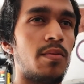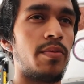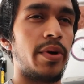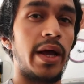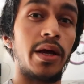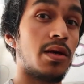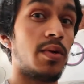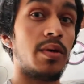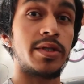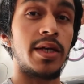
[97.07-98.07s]
but I could
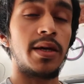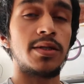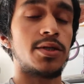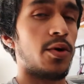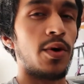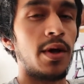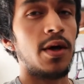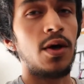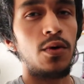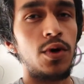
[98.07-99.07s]
be mistaken, so
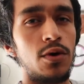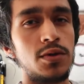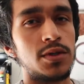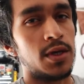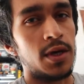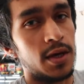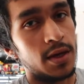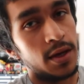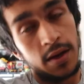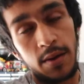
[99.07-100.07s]
who knows.
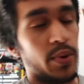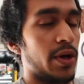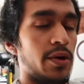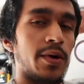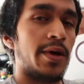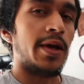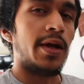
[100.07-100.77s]
But